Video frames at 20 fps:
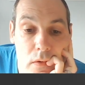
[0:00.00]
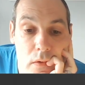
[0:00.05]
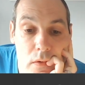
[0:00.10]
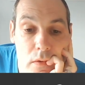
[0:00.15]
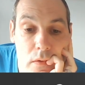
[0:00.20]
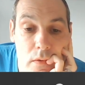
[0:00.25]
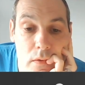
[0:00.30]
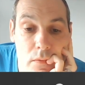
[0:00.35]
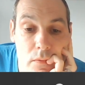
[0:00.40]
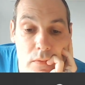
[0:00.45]

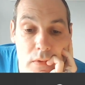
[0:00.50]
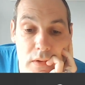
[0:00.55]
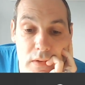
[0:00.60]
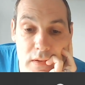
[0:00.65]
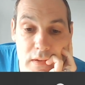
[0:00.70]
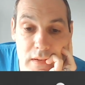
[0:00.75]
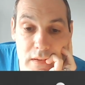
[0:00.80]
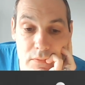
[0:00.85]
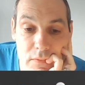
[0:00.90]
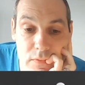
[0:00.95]
we're going to
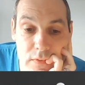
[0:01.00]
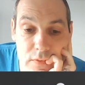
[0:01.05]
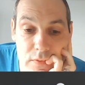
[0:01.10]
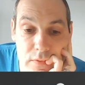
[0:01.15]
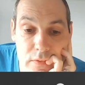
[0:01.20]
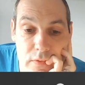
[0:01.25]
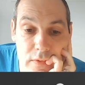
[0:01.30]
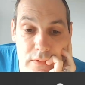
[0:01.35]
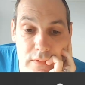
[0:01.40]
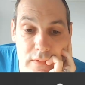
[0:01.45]
have to
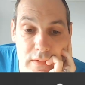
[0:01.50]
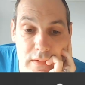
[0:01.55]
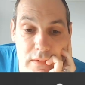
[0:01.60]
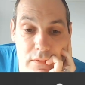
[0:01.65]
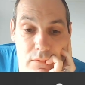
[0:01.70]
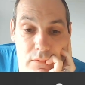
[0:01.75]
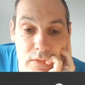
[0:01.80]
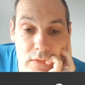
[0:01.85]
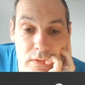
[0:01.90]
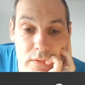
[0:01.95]
try to get
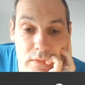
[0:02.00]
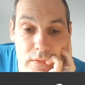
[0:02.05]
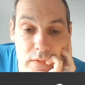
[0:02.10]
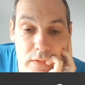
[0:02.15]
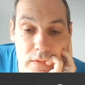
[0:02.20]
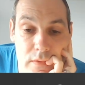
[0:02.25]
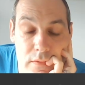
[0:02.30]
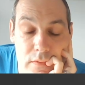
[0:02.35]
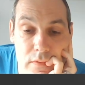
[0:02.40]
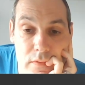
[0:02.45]
rid of
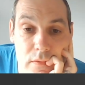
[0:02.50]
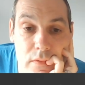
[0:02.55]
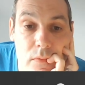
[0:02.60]
this.